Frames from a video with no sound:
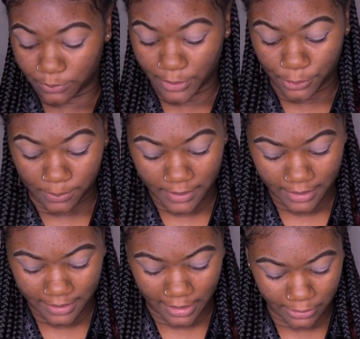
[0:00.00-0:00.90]
robe
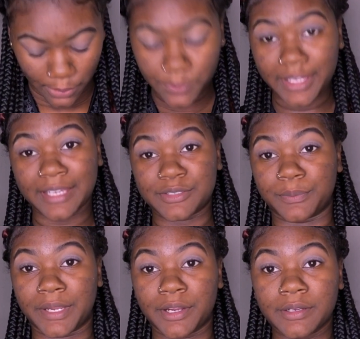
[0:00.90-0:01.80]
that I don't really get to
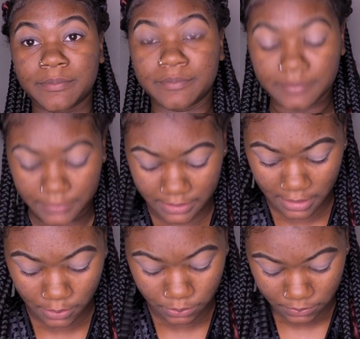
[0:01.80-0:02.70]
wear. So
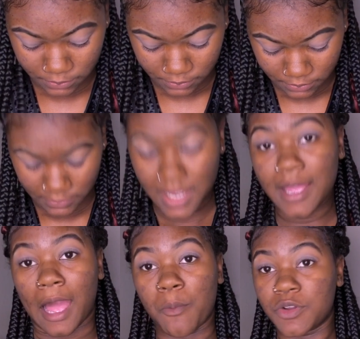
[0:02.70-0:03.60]

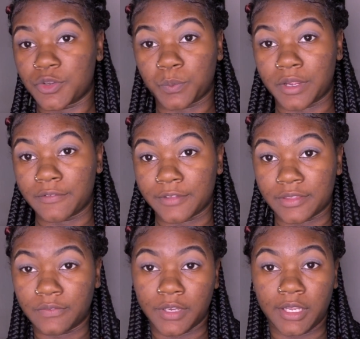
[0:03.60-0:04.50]
I'm gonna just wear it for
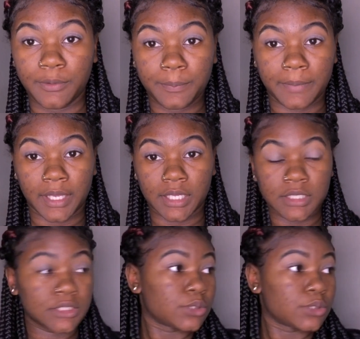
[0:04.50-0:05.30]
this video because